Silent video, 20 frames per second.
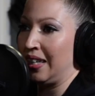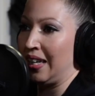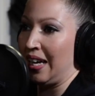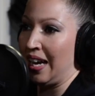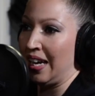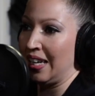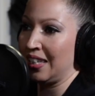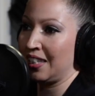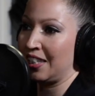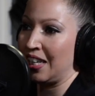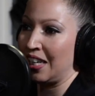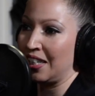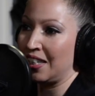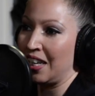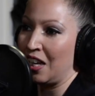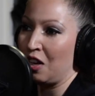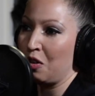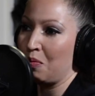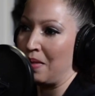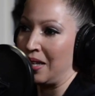at
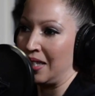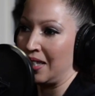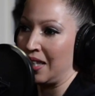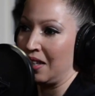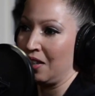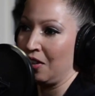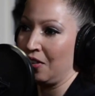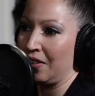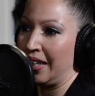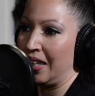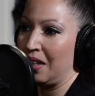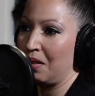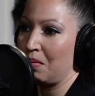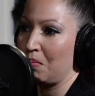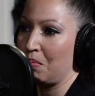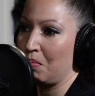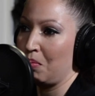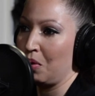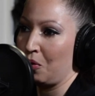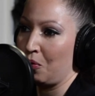Chantelle
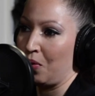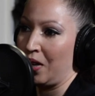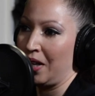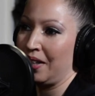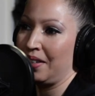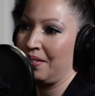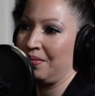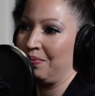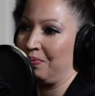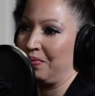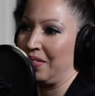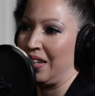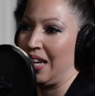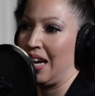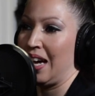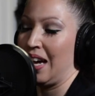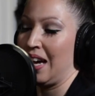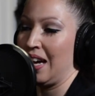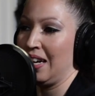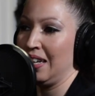Mezzanotte Boudoir.
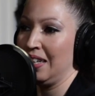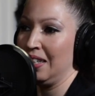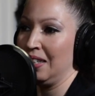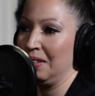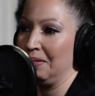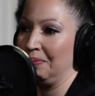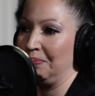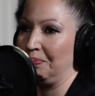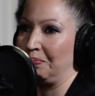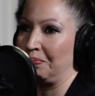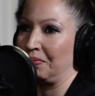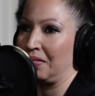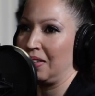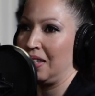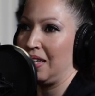Um,